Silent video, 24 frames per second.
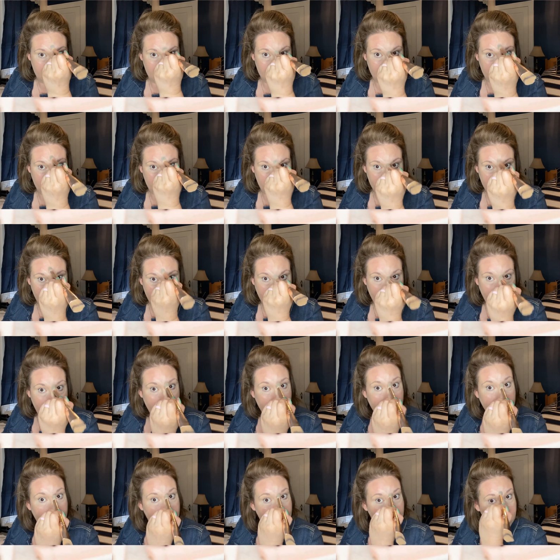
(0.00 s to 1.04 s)
with a line
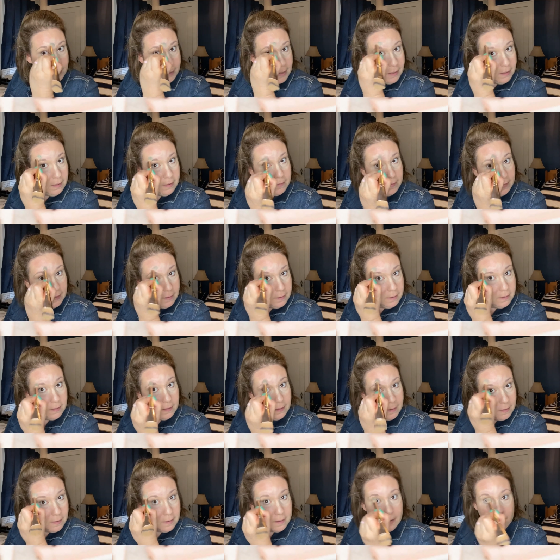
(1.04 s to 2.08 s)
in the middle of it.
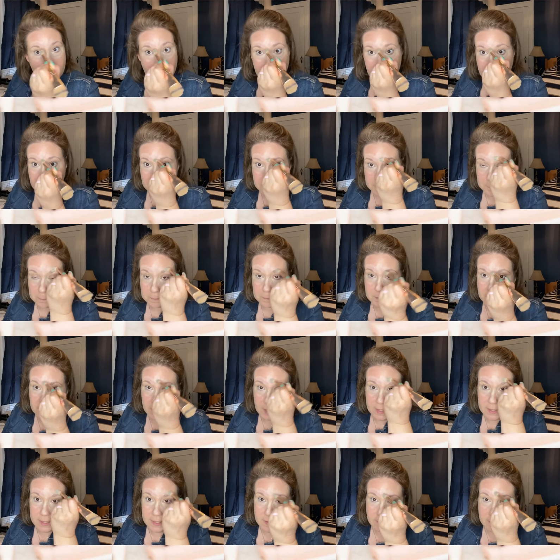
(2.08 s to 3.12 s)
And
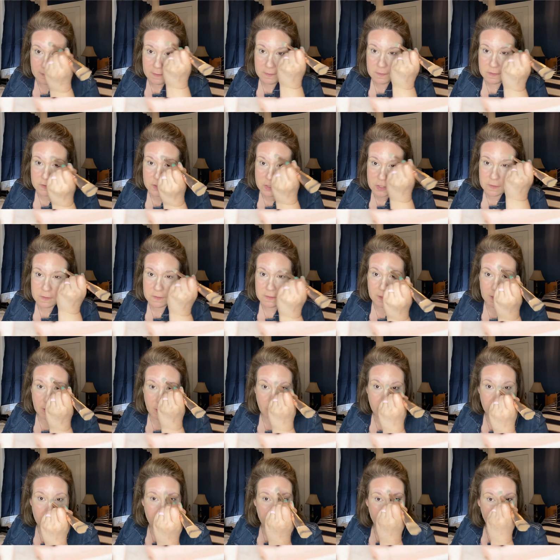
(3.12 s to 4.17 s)
again, this is just to help
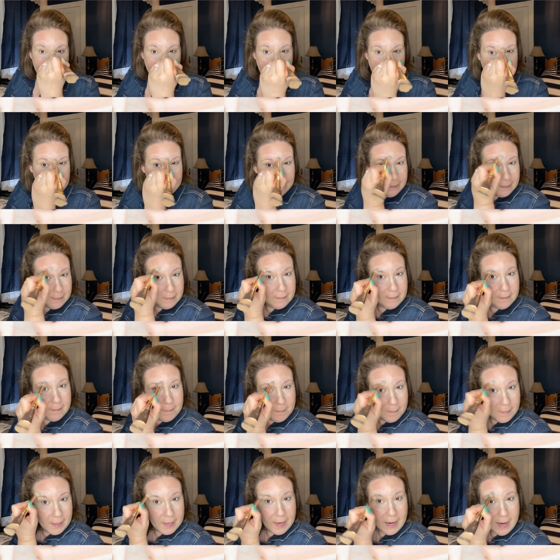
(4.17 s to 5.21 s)
brighten
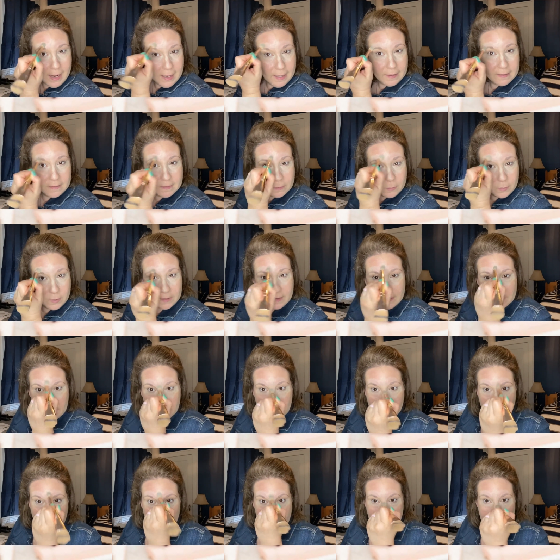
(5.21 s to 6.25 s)
my eyes once
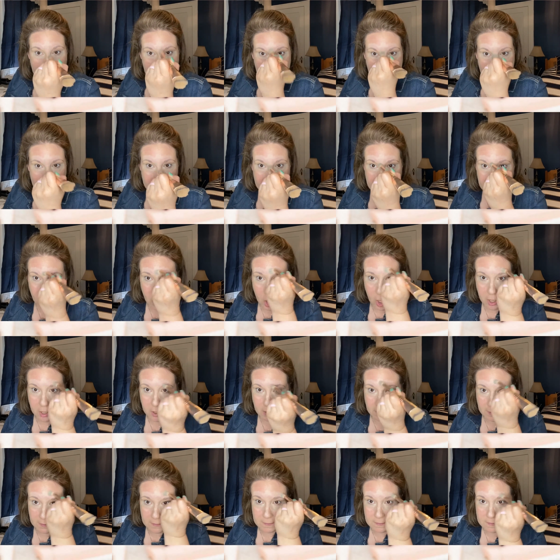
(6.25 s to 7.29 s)
everything is on
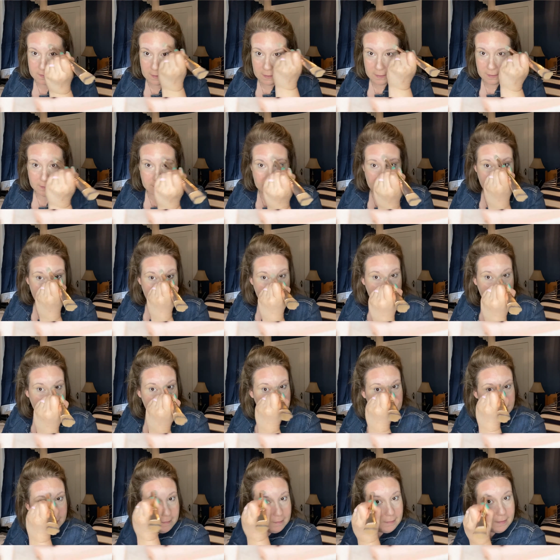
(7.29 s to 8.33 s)
and said and done,
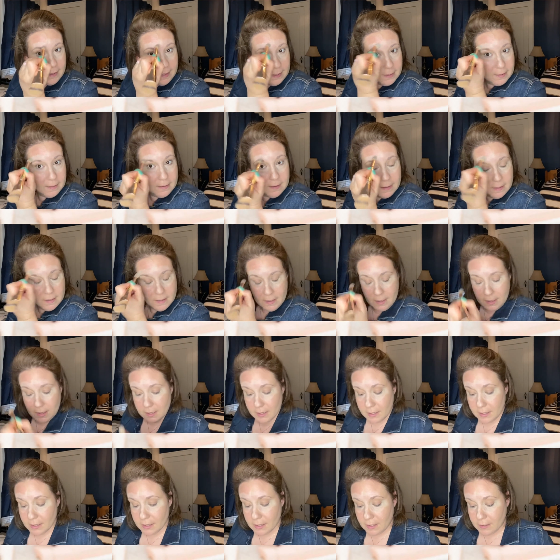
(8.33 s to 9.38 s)
okay?
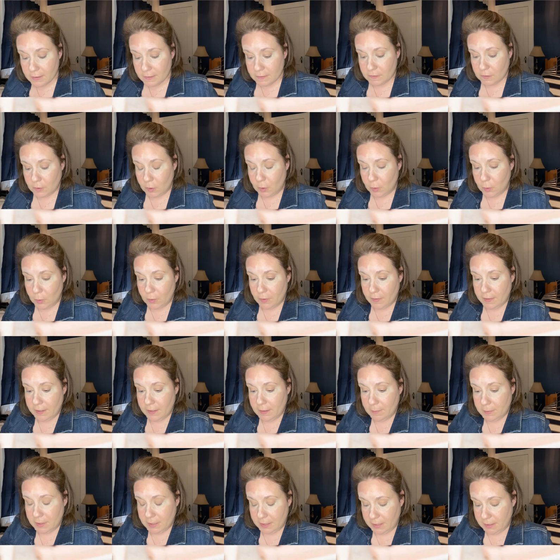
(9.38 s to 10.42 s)
So then I'm
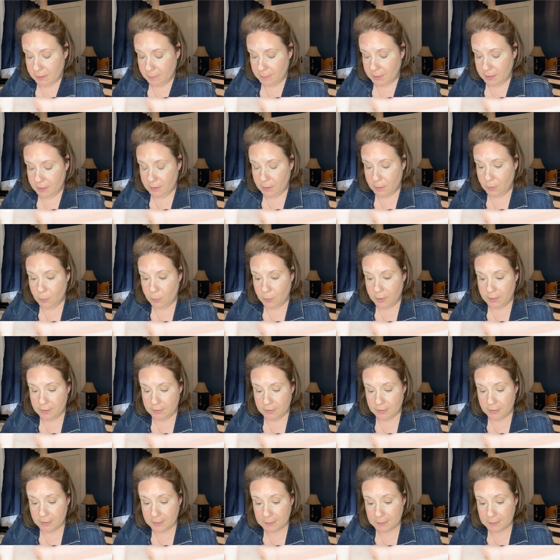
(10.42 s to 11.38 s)
going to come in with